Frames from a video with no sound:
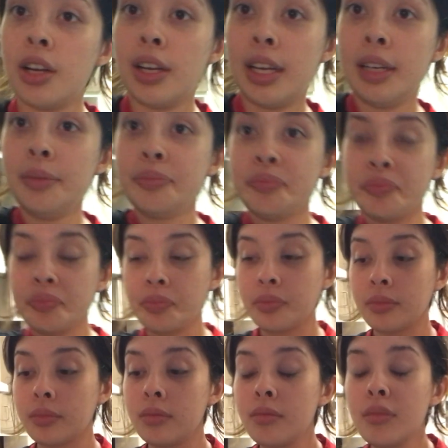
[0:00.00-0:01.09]
cooking,
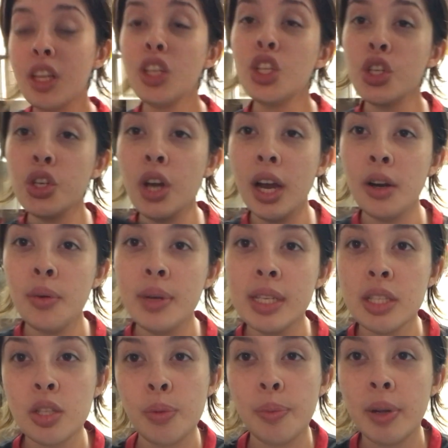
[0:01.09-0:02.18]
try
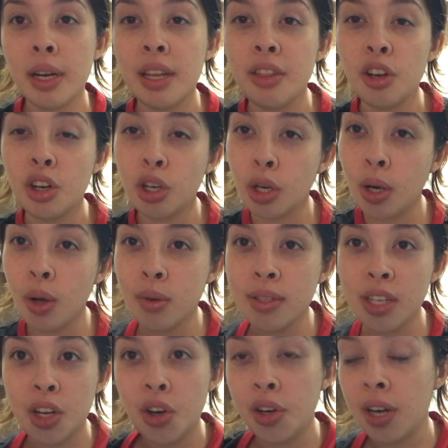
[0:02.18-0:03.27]
always to put either a clothes
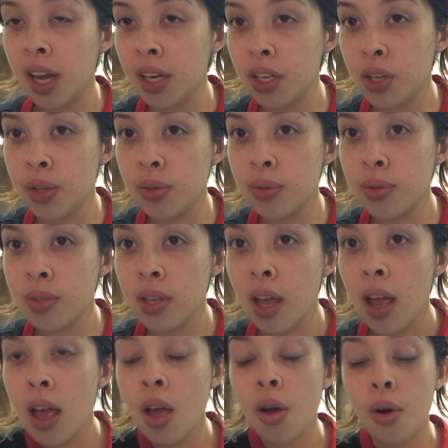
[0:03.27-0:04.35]
that you're not gonna use
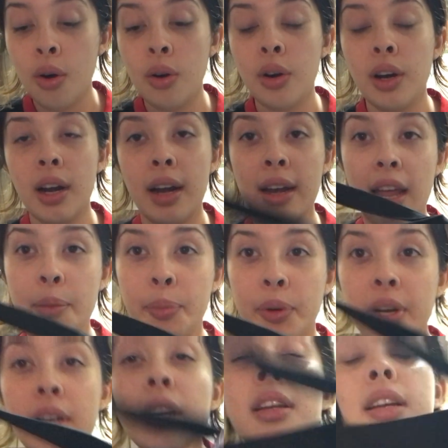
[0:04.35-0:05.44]
or an
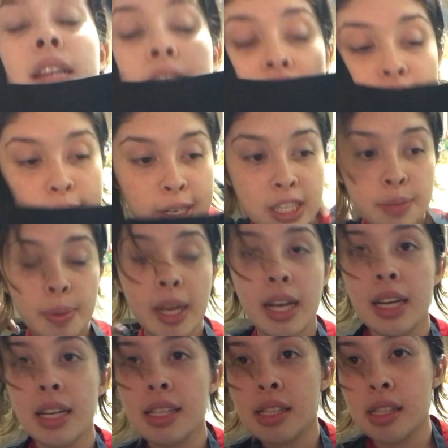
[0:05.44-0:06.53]
apron, just
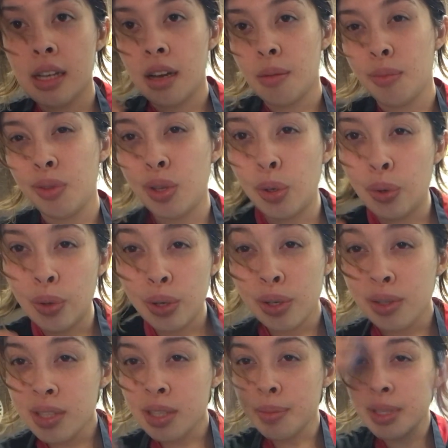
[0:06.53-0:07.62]
because the
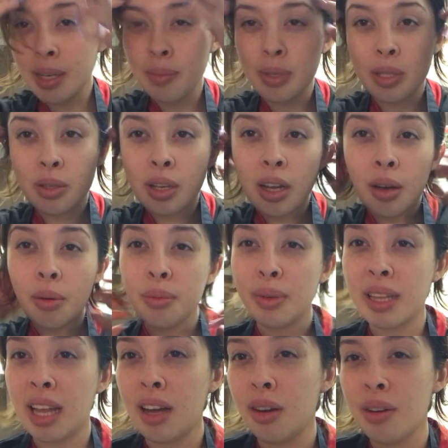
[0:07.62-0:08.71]
oil sometimes,
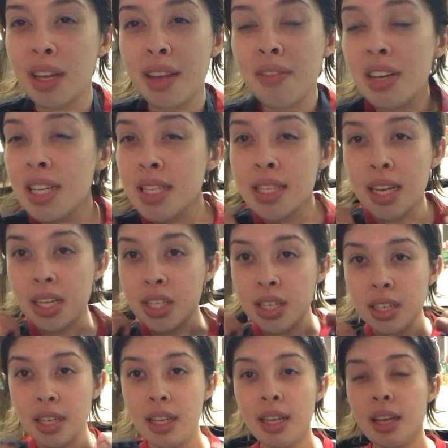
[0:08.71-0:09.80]
without even
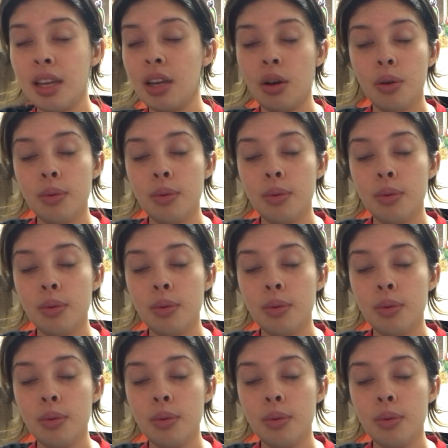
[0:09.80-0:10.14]
intentionally,